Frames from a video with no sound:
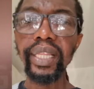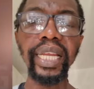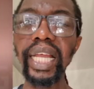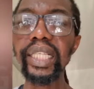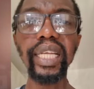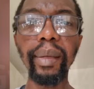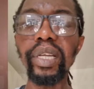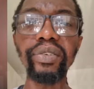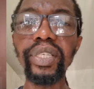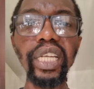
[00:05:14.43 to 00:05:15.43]
The next
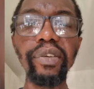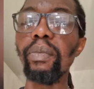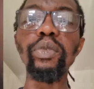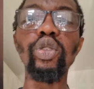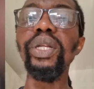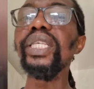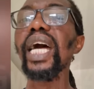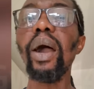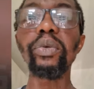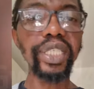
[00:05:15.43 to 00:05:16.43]
cabinet reshuffle Mutuli
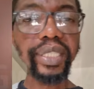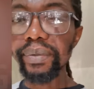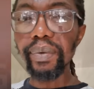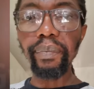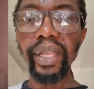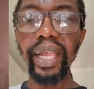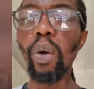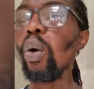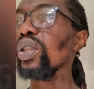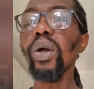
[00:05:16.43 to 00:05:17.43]
is out,
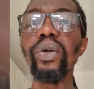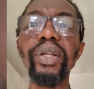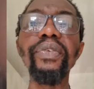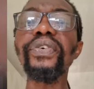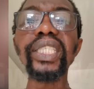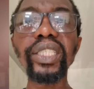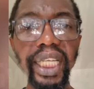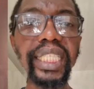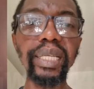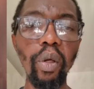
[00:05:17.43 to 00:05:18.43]
or they were going to
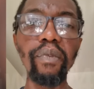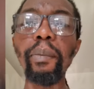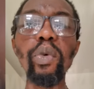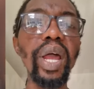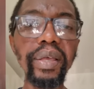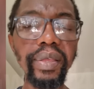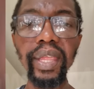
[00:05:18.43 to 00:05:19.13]
frustrate him over Buddha.